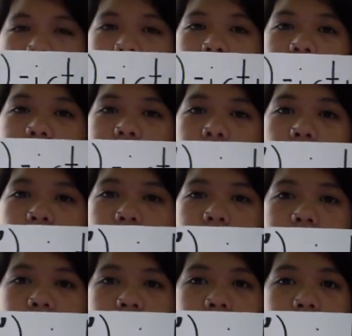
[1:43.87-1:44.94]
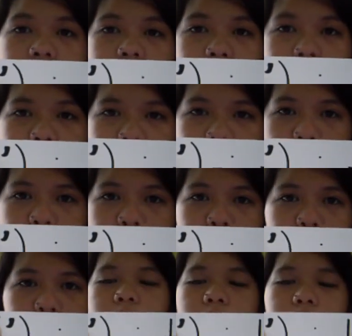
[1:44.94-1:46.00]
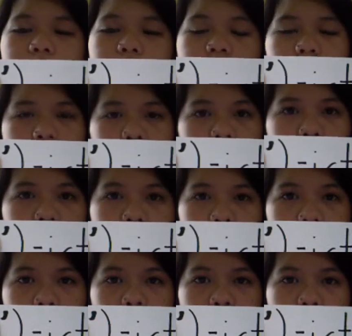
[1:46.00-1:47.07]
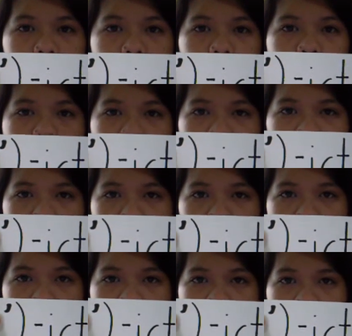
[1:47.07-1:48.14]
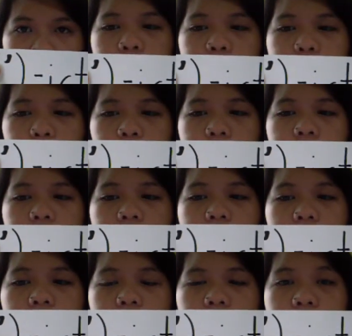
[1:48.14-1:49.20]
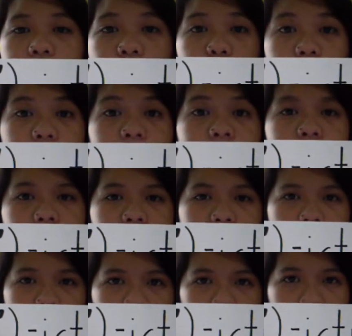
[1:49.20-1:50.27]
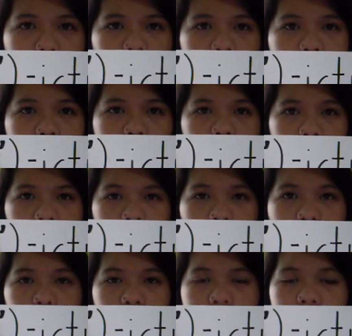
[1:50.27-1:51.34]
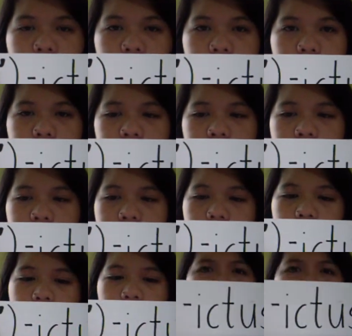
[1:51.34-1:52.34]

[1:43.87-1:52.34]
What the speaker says: this is called ictus. So this ictus is used for the stressed syllables in our sentences.